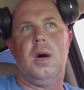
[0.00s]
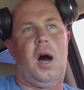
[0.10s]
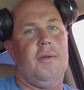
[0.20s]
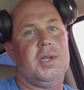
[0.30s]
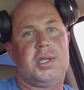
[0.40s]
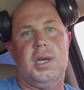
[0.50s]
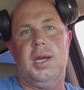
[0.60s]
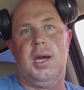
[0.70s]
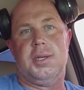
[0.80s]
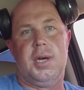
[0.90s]

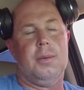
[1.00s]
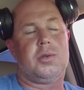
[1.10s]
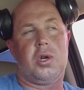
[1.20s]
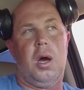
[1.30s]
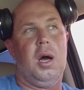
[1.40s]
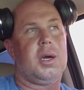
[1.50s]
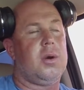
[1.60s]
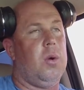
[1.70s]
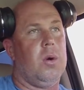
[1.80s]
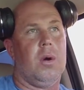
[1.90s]
obviously, a dump truck
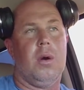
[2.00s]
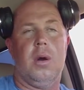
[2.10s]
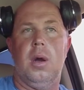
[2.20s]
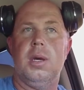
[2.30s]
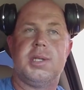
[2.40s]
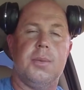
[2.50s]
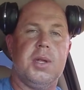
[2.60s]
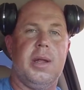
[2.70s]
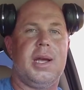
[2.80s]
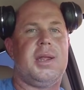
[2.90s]
or
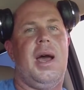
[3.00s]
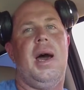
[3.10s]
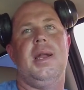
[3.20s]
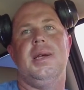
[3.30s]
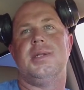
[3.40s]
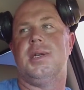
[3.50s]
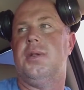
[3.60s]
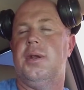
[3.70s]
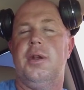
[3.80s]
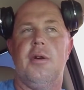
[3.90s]
something like that is
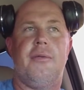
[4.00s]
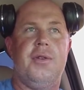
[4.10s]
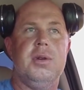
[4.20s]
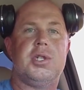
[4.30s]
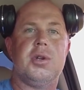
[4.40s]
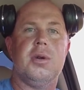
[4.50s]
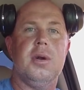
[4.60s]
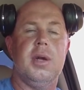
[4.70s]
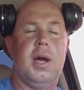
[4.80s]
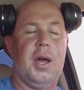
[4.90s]
in the near
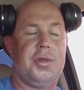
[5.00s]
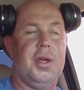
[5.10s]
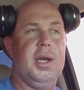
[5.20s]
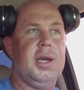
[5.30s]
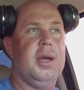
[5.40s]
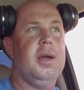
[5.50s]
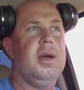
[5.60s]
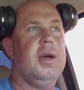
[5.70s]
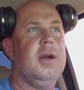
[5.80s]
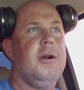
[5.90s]
future, I think,
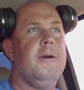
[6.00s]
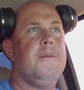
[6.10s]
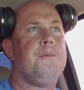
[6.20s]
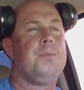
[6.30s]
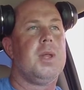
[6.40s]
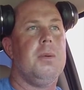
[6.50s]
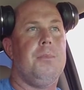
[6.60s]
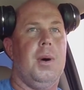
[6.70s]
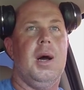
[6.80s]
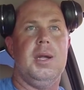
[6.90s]

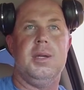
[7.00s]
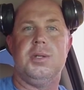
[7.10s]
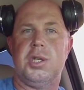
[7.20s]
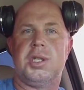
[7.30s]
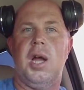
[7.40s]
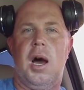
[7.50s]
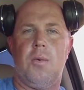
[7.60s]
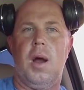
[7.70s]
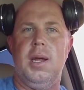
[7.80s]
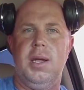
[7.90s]
but just not
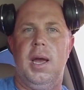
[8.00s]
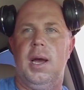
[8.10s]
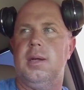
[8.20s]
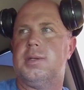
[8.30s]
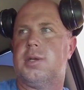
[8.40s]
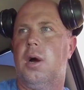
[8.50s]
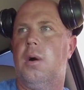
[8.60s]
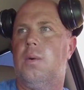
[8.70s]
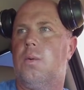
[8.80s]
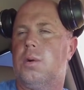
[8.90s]
right yet.
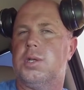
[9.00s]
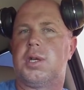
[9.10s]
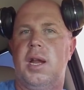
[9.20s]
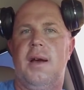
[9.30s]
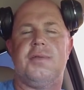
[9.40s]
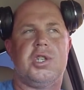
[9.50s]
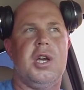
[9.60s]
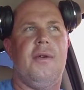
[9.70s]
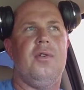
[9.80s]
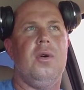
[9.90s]
So we're just going to have to
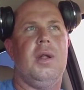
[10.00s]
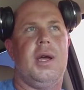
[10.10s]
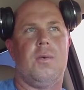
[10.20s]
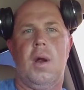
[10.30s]
shovel and